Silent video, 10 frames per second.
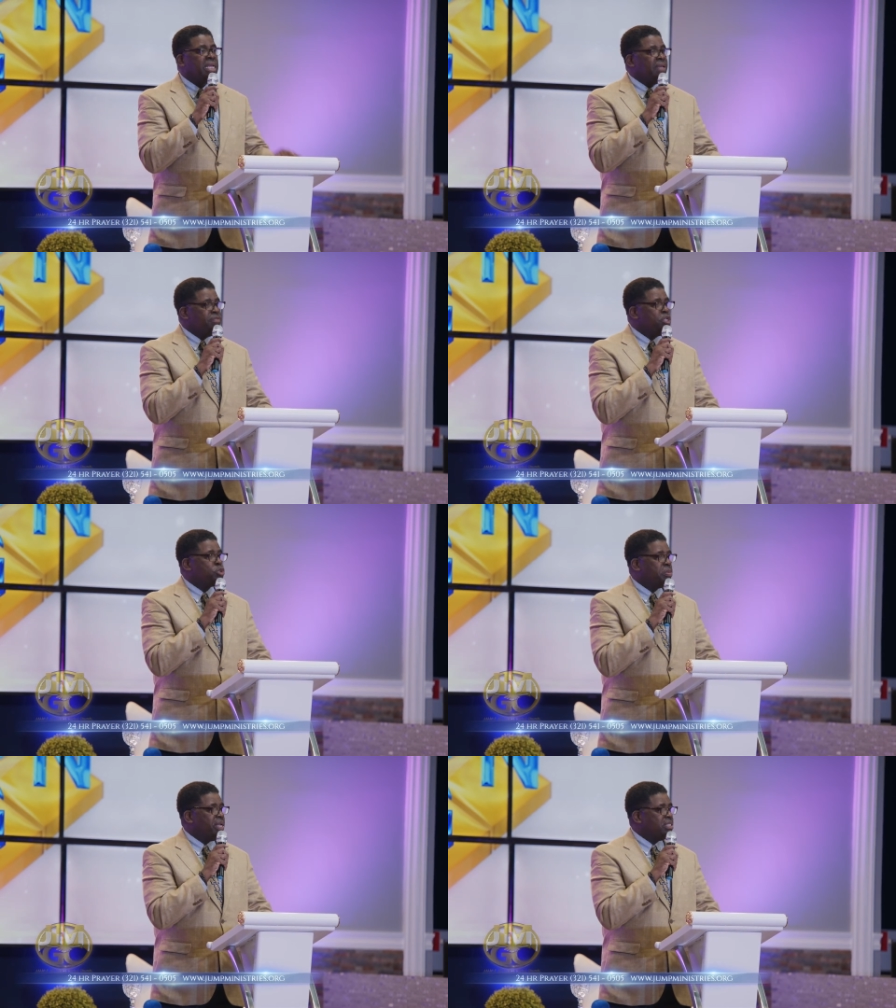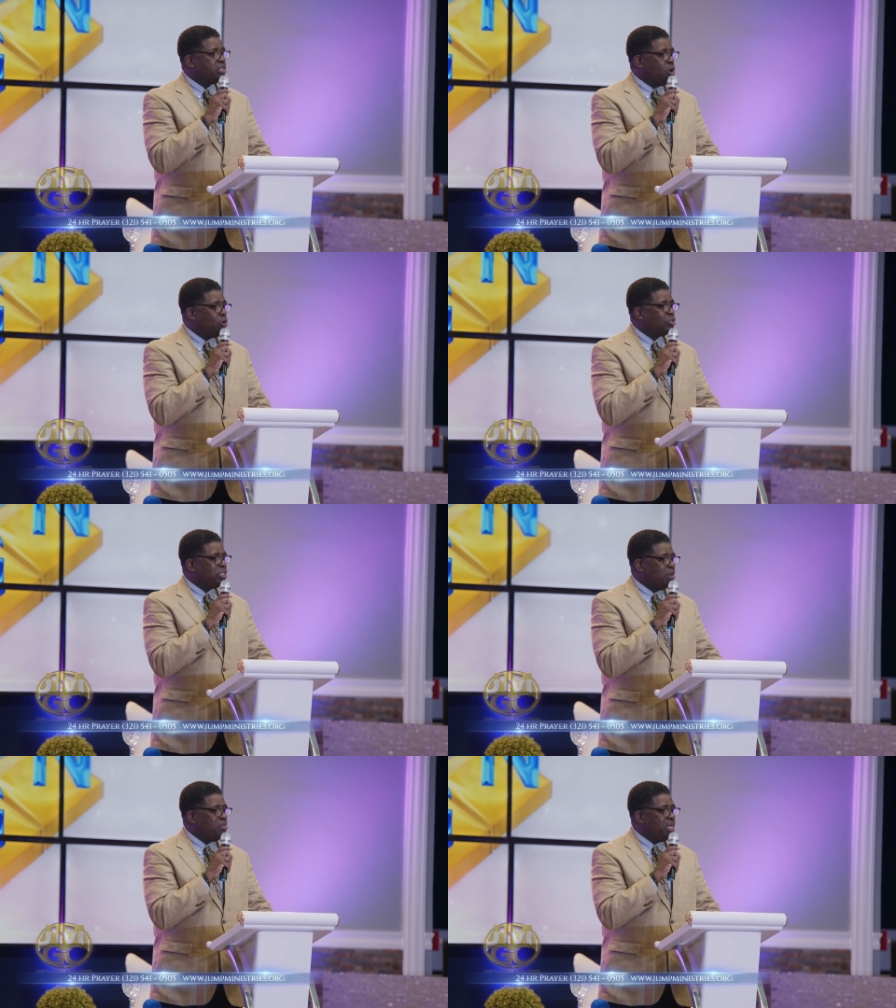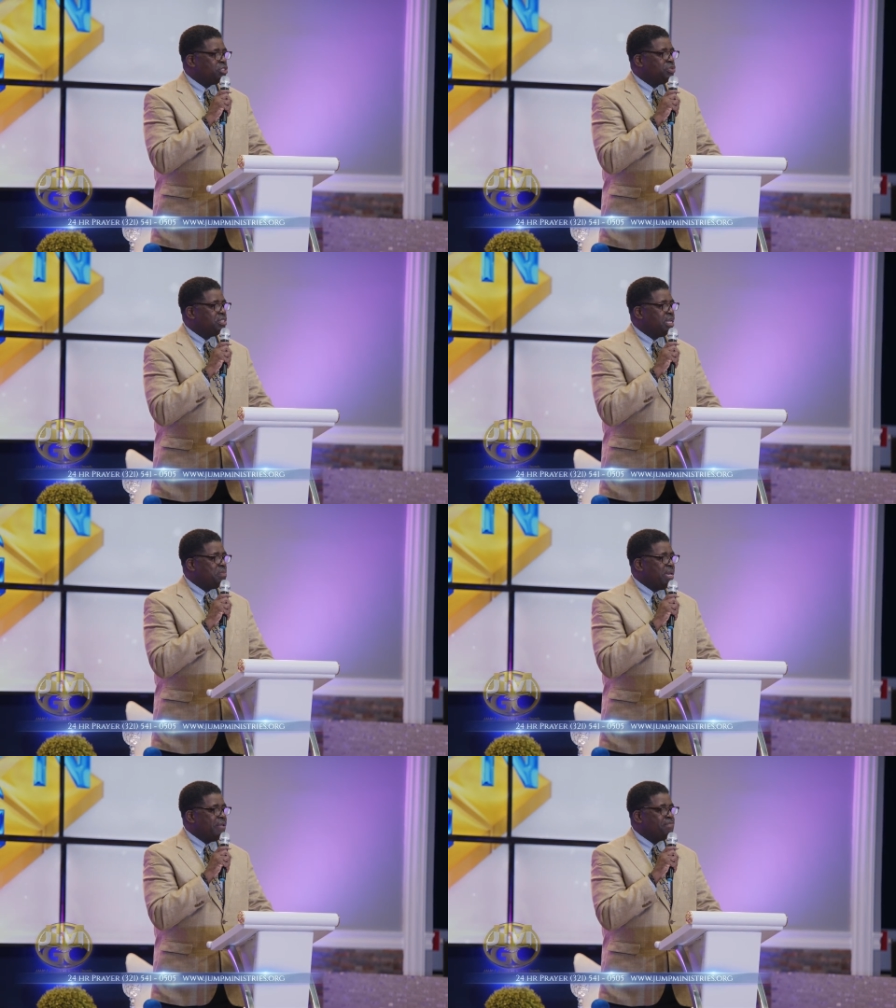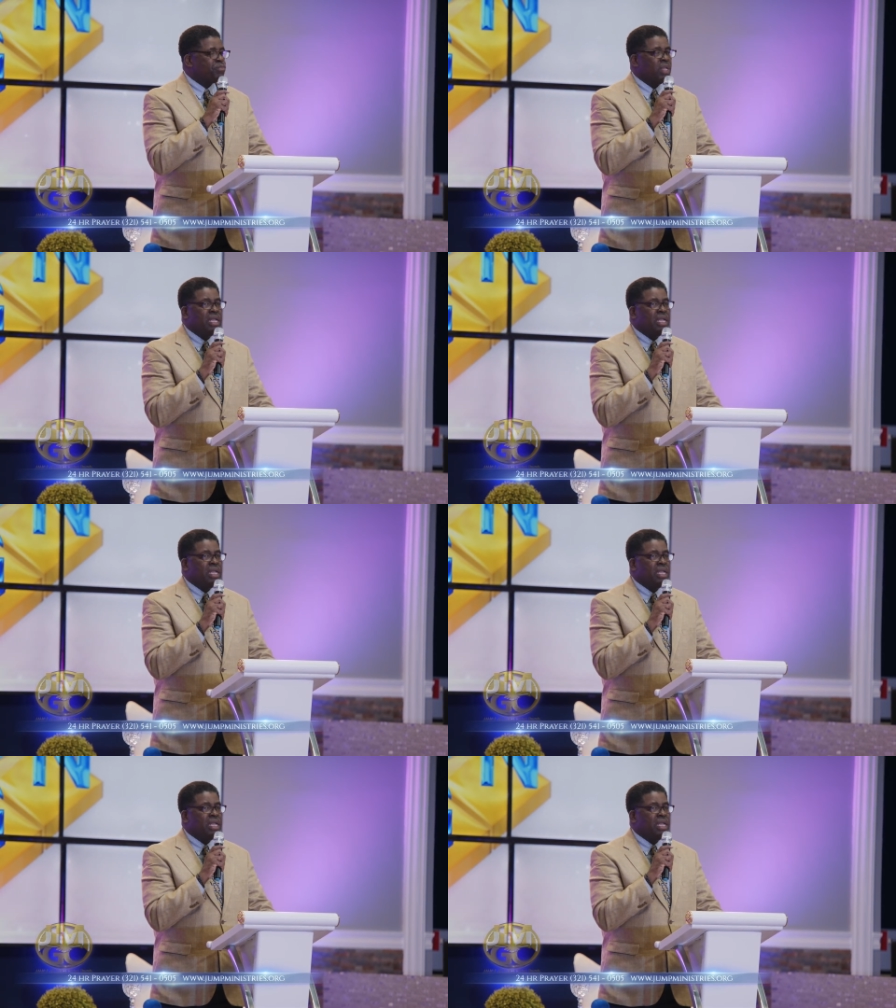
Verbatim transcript: in this place called Jump Ministries. Amen.